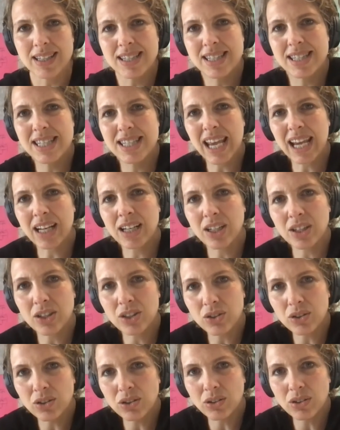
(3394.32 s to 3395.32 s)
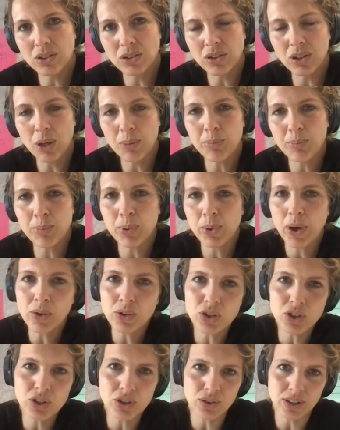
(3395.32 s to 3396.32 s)
technical
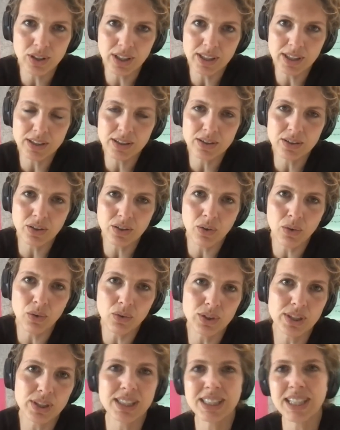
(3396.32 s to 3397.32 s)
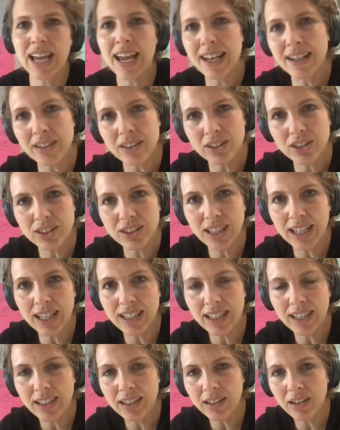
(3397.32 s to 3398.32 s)
approach to this. So standard
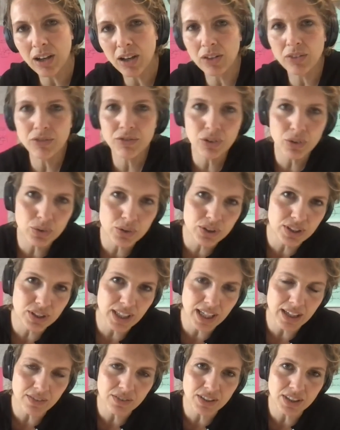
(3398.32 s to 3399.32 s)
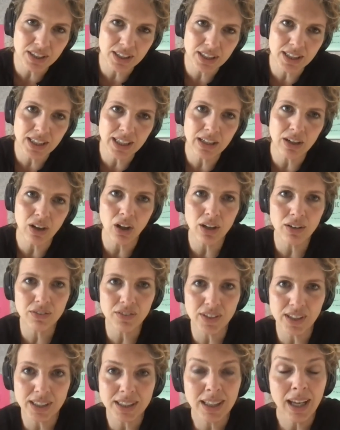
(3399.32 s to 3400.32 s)
setting on food safety and all of
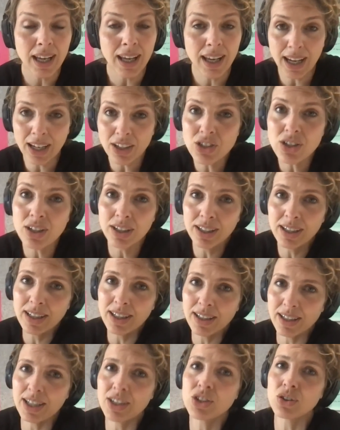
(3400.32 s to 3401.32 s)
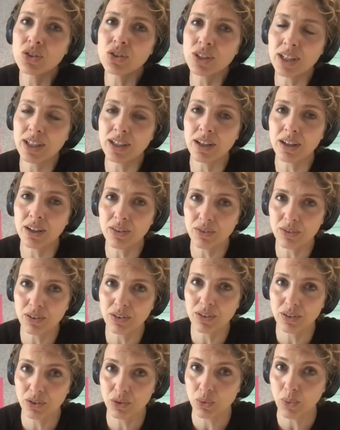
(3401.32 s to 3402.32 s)
this, actually issues that are
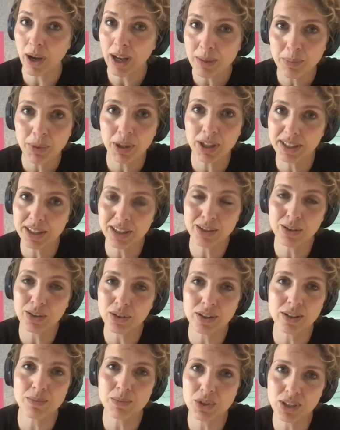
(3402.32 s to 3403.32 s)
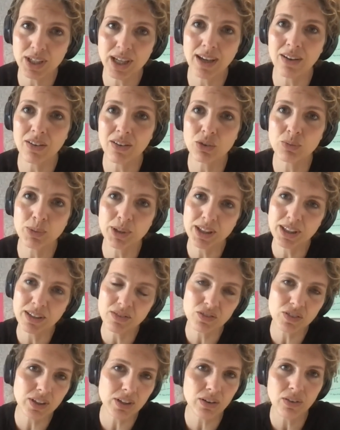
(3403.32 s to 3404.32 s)
quite political themselves, but
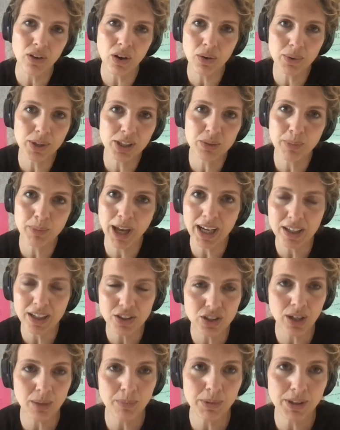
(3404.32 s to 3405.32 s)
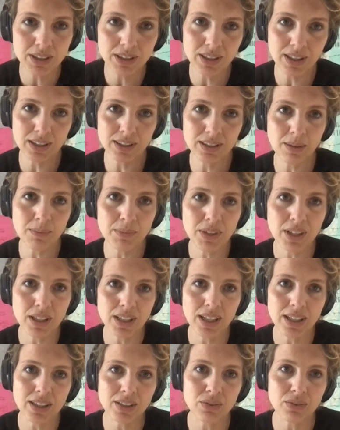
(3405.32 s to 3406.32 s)
they're always packaged up as something
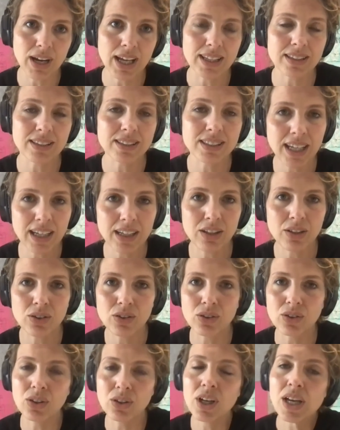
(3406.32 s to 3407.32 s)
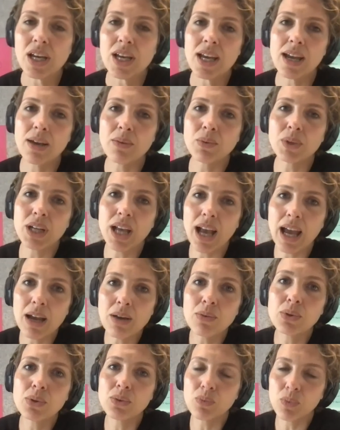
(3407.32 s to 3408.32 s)
that is rather technical. And what I
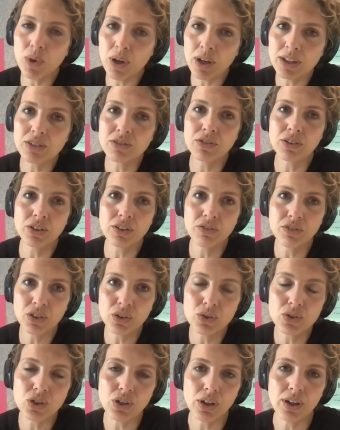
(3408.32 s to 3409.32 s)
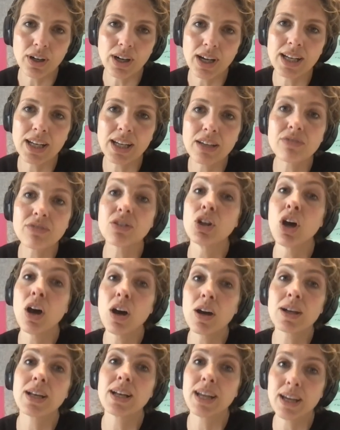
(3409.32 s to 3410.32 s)
would want for the future, and if law
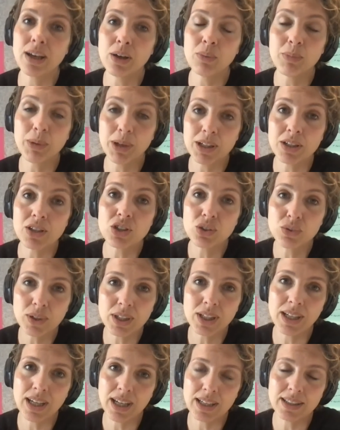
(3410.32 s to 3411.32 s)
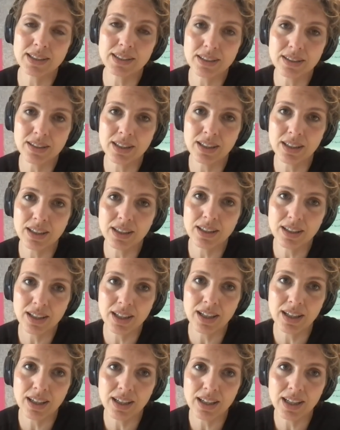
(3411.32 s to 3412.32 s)
can help in doing that,
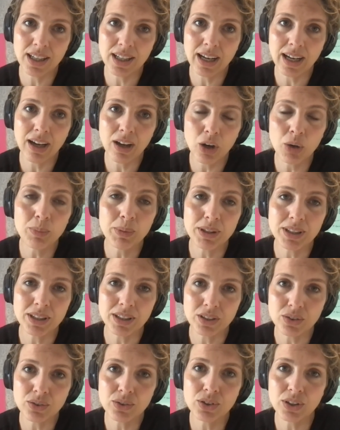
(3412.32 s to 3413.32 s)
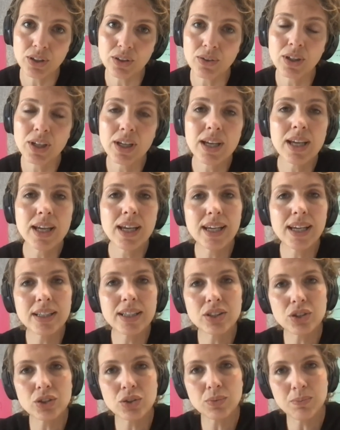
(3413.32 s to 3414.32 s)
then I hope it can do so,
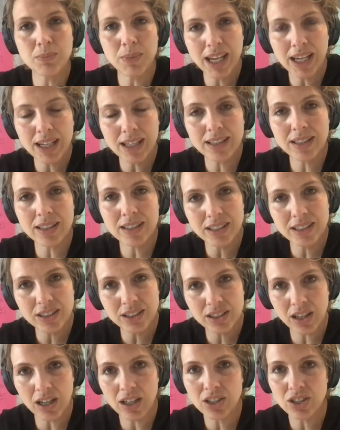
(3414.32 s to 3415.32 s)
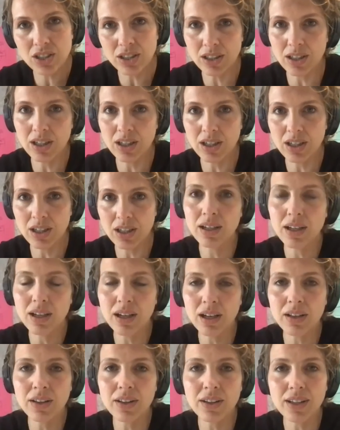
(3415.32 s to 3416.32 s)
is to make the discussion
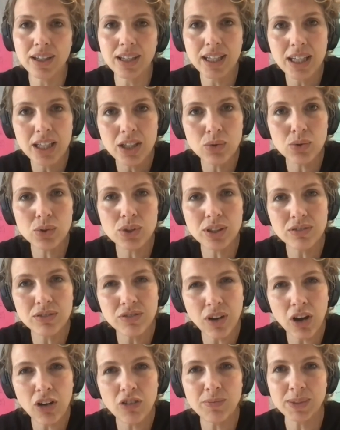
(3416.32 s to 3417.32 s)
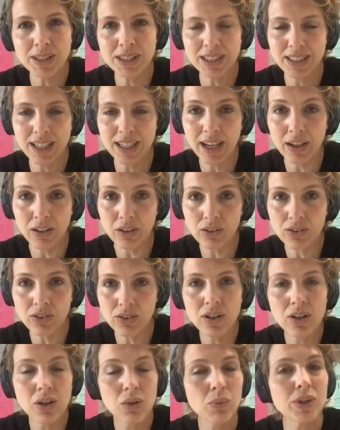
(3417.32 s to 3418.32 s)
on the EU's involvement in health,
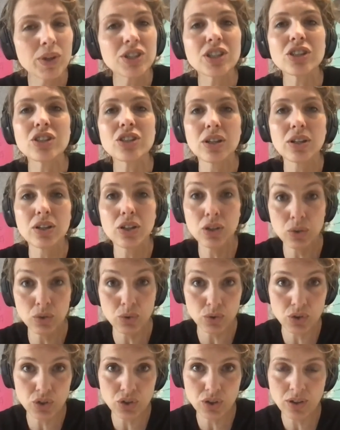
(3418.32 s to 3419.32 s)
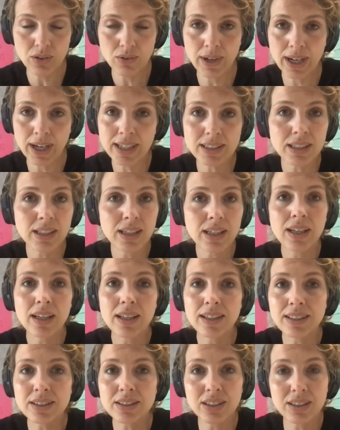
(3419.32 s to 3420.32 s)
which is huge, right?
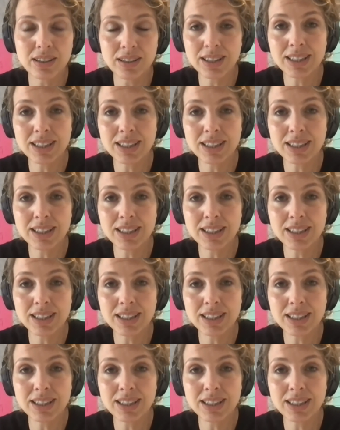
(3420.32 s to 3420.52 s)
The